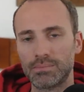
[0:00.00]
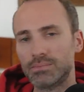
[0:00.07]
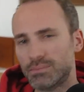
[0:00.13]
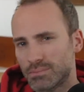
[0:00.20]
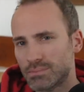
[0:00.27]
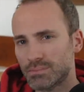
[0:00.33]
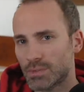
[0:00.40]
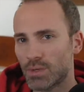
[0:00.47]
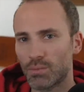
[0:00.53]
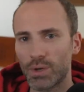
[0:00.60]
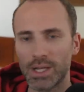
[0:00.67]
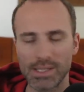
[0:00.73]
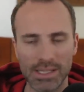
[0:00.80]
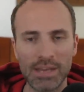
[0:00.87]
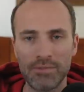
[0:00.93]
Mm,
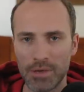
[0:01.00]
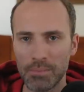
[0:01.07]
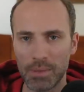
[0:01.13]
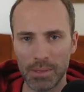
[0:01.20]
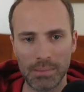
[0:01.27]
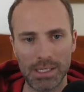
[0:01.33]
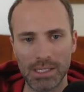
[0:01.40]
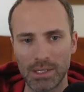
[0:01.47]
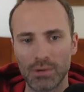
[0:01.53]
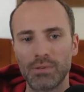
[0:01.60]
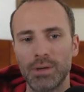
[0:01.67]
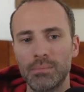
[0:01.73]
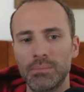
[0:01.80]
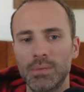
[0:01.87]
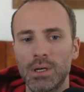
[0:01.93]
when I say Vim, I mean
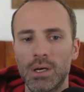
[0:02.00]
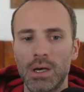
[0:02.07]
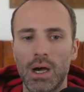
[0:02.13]
NeoVim,